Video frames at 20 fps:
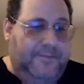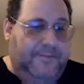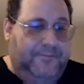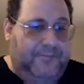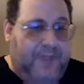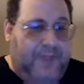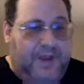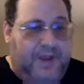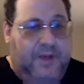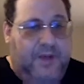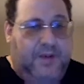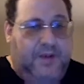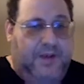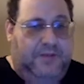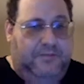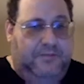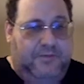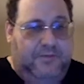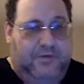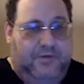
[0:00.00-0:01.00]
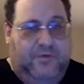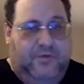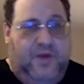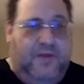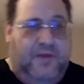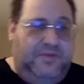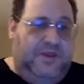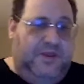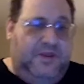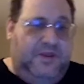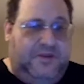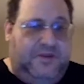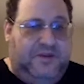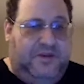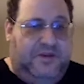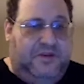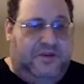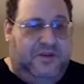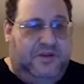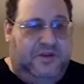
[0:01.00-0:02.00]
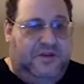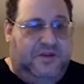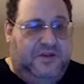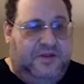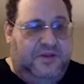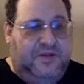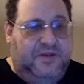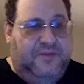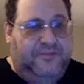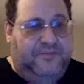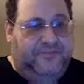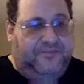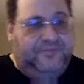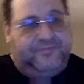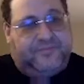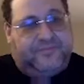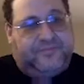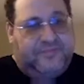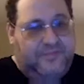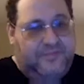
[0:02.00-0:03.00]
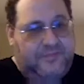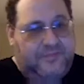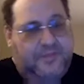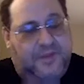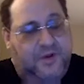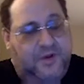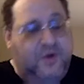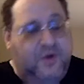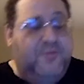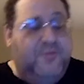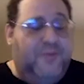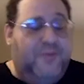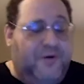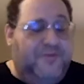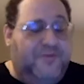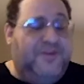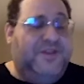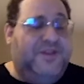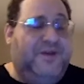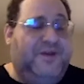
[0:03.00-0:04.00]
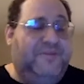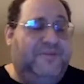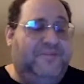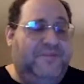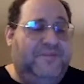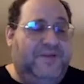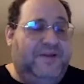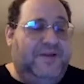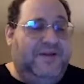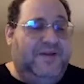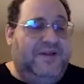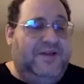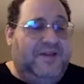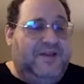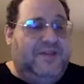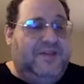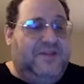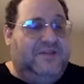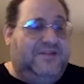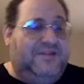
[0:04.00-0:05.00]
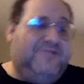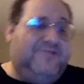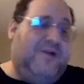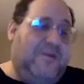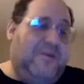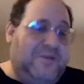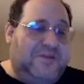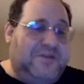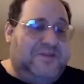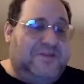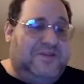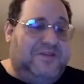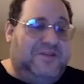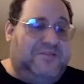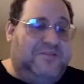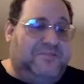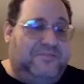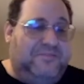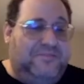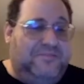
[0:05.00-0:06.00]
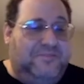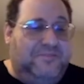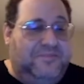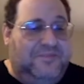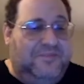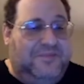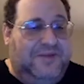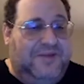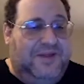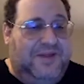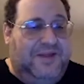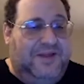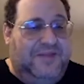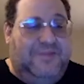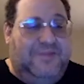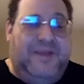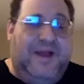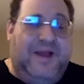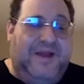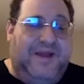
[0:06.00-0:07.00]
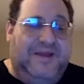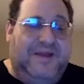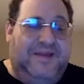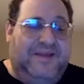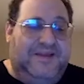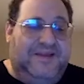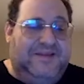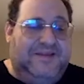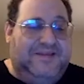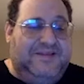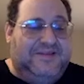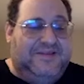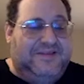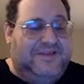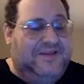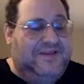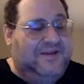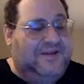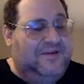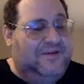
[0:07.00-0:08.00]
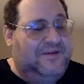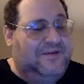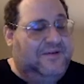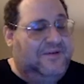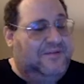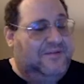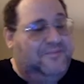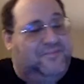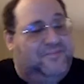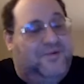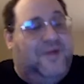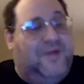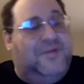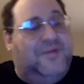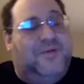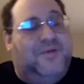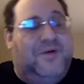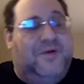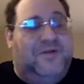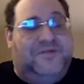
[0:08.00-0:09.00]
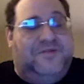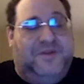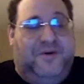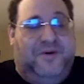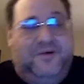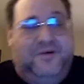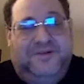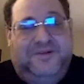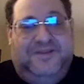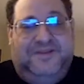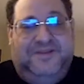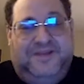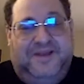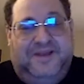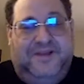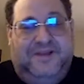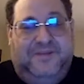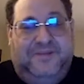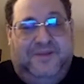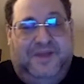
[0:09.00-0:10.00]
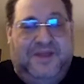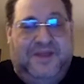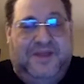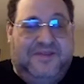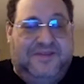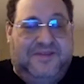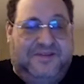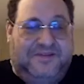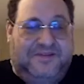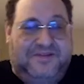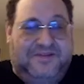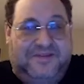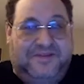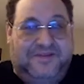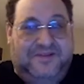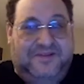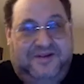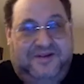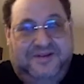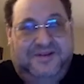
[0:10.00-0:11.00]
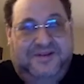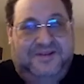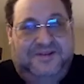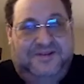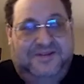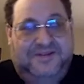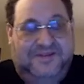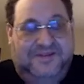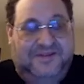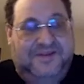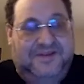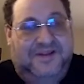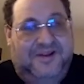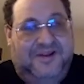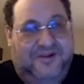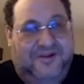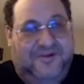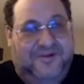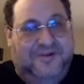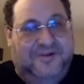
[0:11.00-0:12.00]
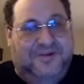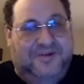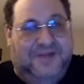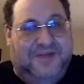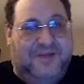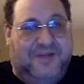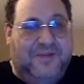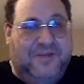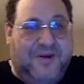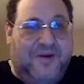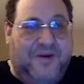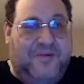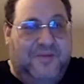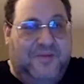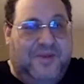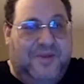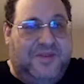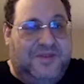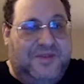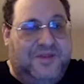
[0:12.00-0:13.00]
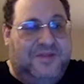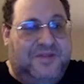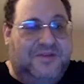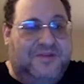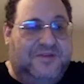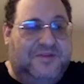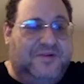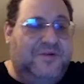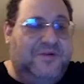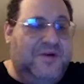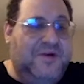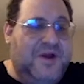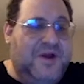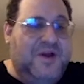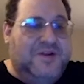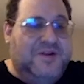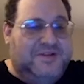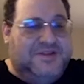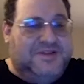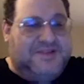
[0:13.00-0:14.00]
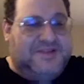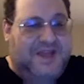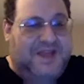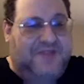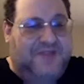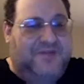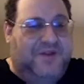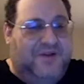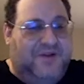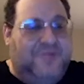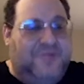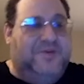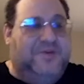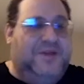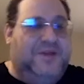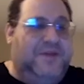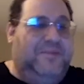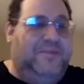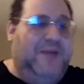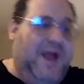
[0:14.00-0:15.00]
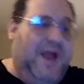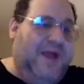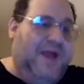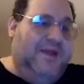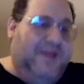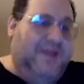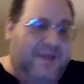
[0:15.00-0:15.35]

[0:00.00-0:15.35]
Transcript: Now you can grab the instances, loop over them. The described instances API is probably one of the oldest in AWS. It started a long time ago with EC2. So it's kind of an awkward API.